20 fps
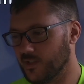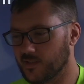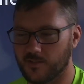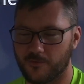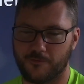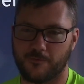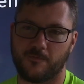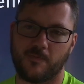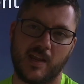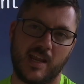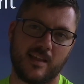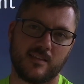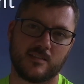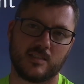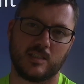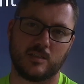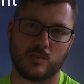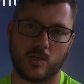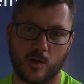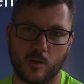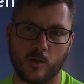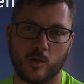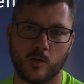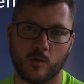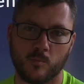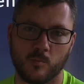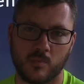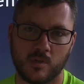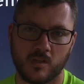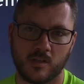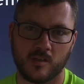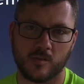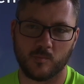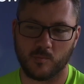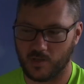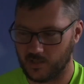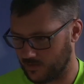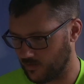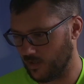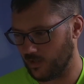It's a fancy term,
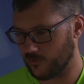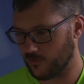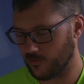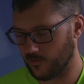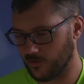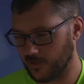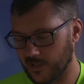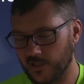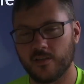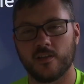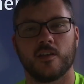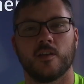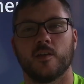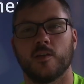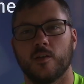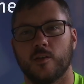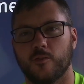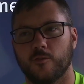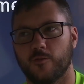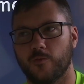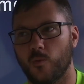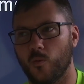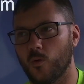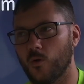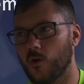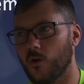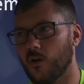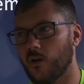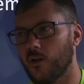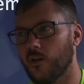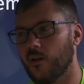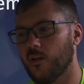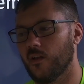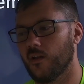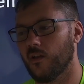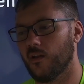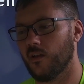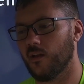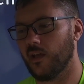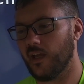essentially, for,
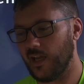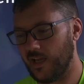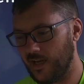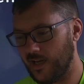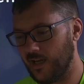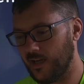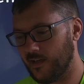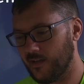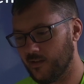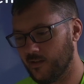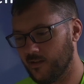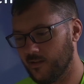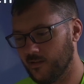hey,